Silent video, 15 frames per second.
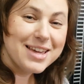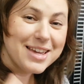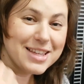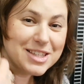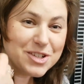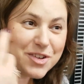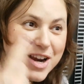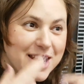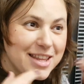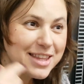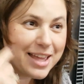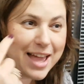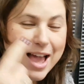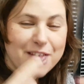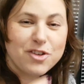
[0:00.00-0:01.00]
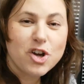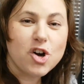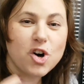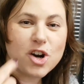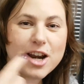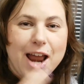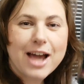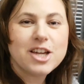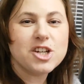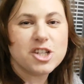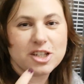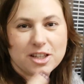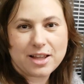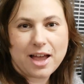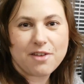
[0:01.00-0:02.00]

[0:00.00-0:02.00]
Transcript: it's already, they have a connection,